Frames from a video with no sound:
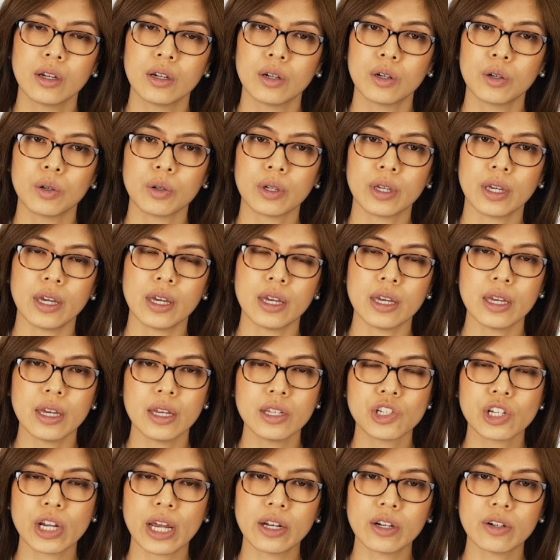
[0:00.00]
Okay,
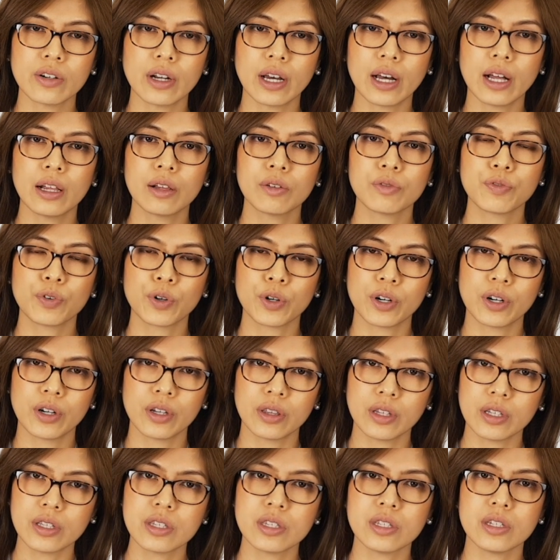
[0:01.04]
in general, for
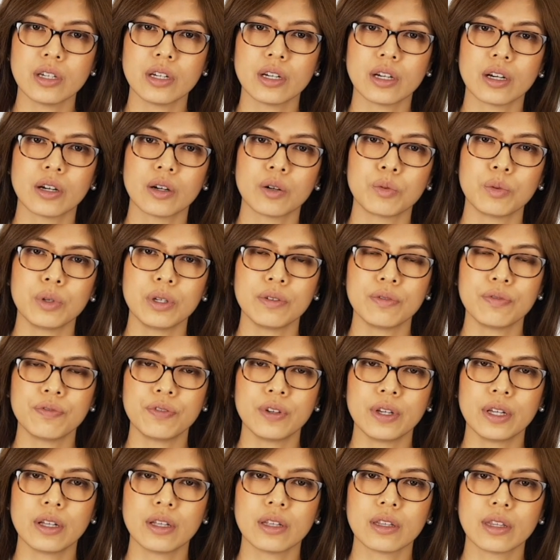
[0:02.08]
this year, we
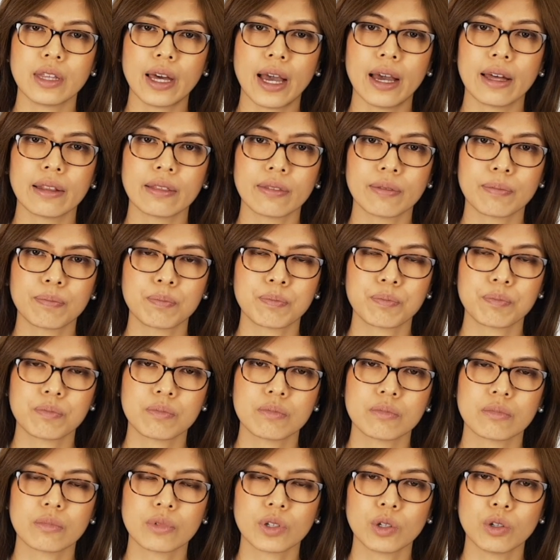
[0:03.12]
feel that
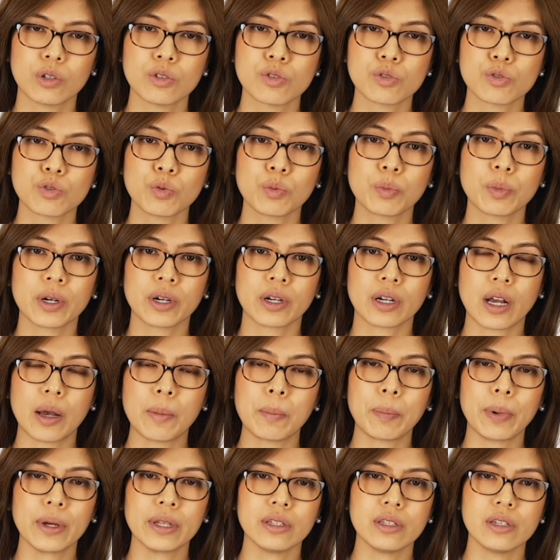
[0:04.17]
consumer
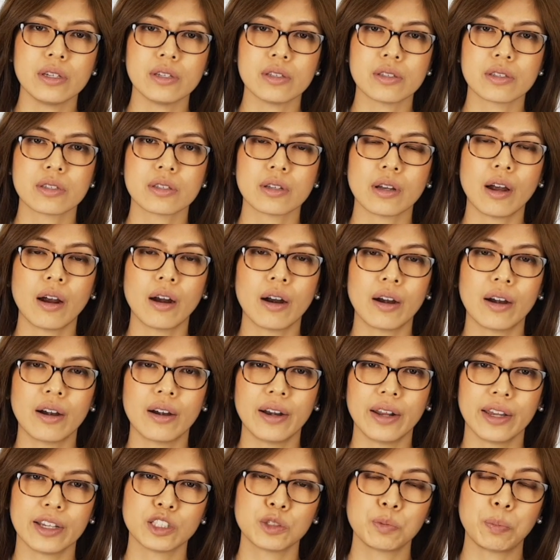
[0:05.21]
companies
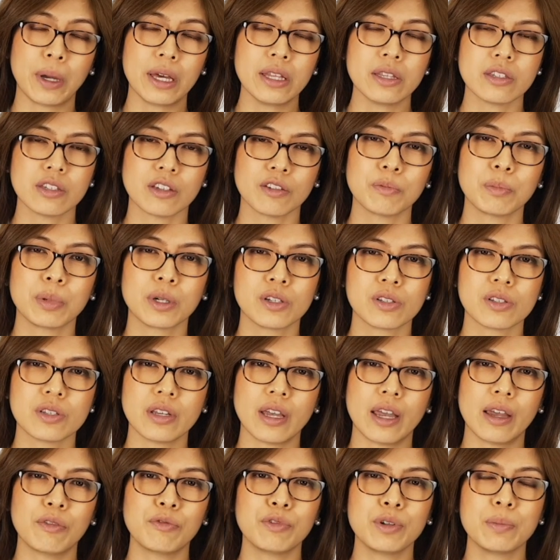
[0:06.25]
are expensive because
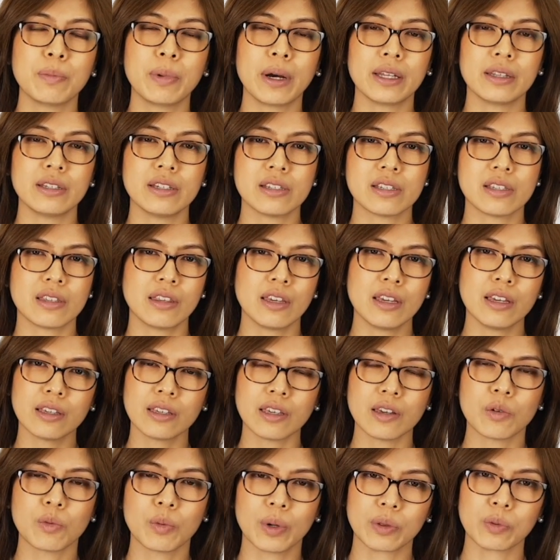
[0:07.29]
everybody's
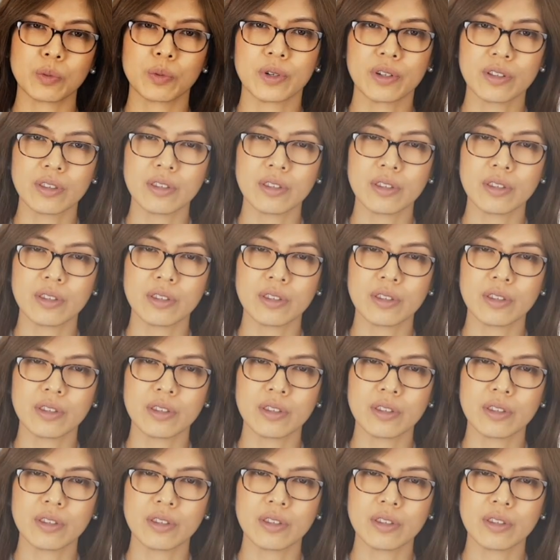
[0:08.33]
thinking what we're